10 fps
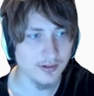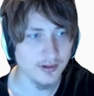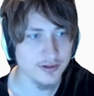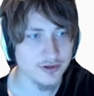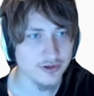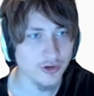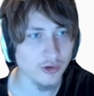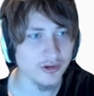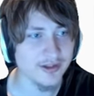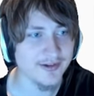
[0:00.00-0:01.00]
there's just
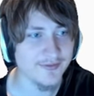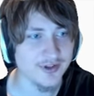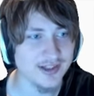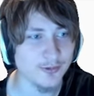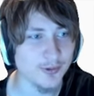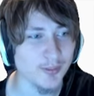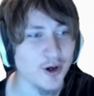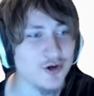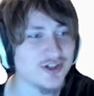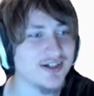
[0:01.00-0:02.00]
all these different things.
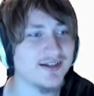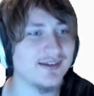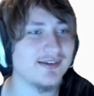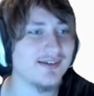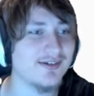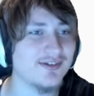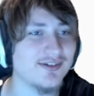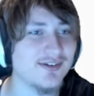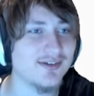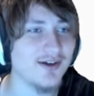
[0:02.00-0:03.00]
Promotions. There's
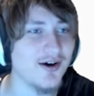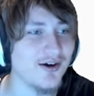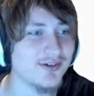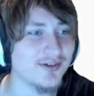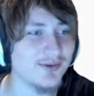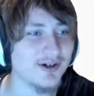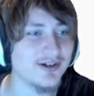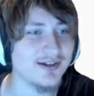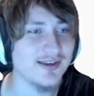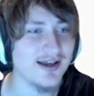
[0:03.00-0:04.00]
stock. So we
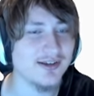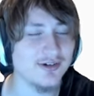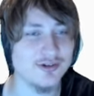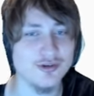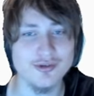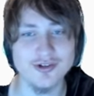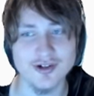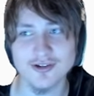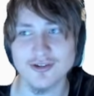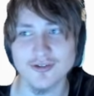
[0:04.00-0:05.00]
already did that. There's
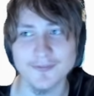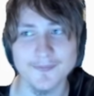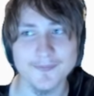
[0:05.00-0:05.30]
users.